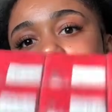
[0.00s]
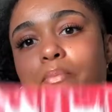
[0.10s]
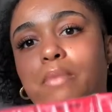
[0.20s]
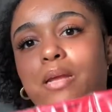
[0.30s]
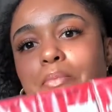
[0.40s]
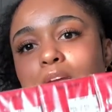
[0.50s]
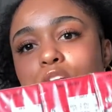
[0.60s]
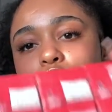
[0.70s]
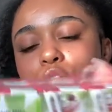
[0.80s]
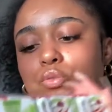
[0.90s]
Minute Maid
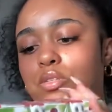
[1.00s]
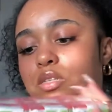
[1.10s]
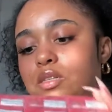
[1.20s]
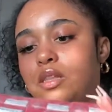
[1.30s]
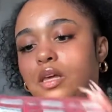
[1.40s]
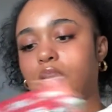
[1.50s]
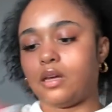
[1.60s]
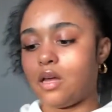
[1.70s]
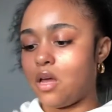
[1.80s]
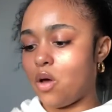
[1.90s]
juice
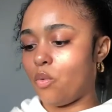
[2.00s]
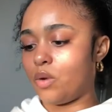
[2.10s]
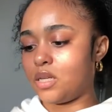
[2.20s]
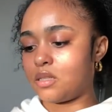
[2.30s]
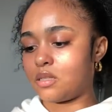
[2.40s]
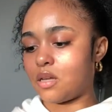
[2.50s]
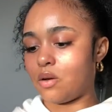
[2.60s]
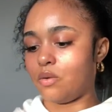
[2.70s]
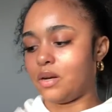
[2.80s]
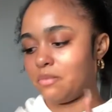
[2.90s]
thing. One is,
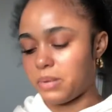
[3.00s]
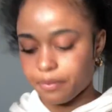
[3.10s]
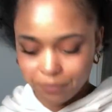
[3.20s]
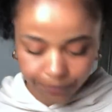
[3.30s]
oh, never mind.